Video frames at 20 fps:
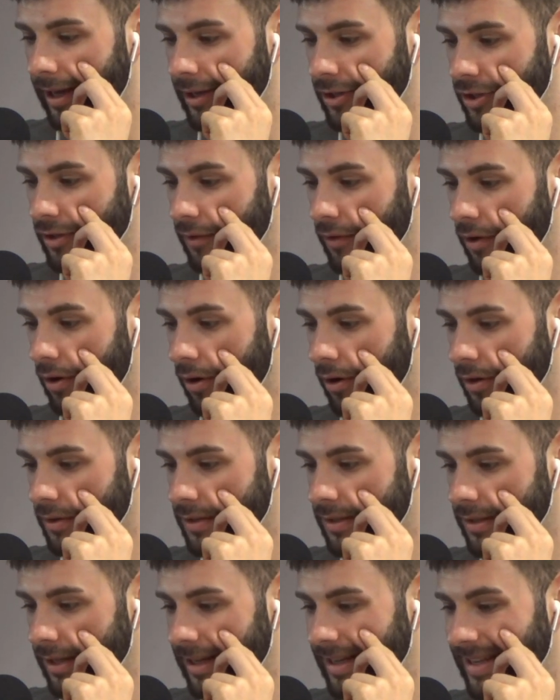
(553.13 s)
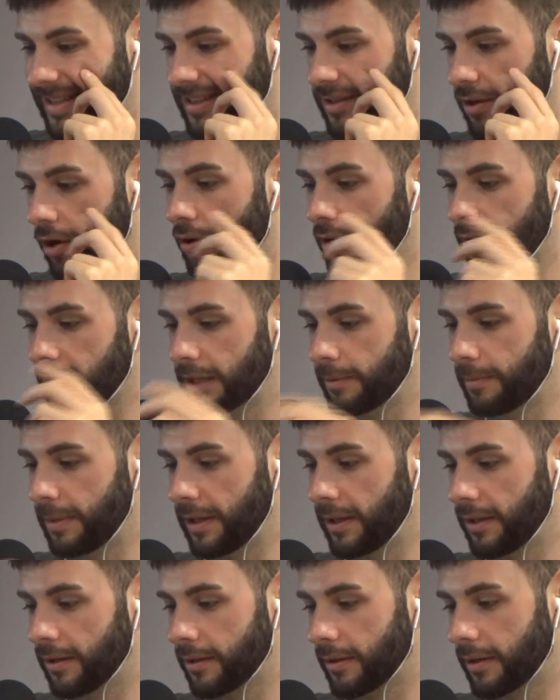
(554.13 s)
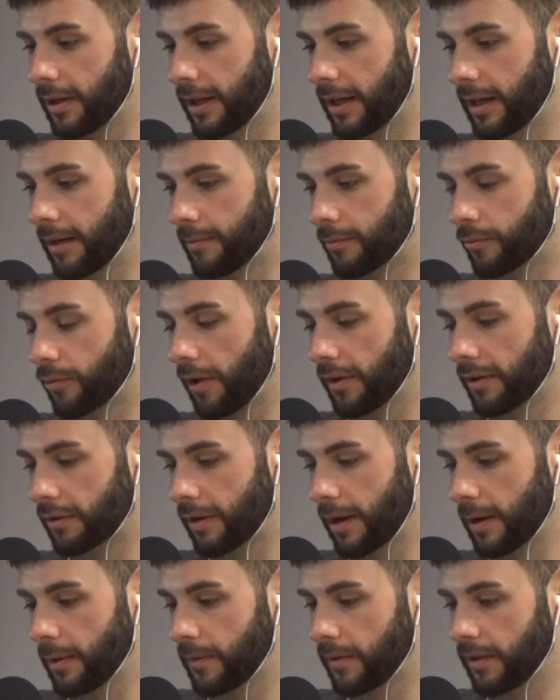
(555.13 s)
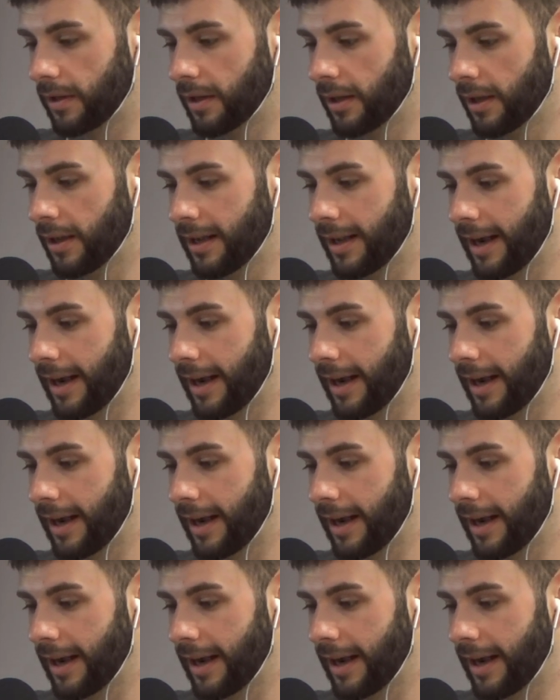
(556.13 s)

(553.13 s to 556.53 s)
She, of course, historically beat Ronda Rousey,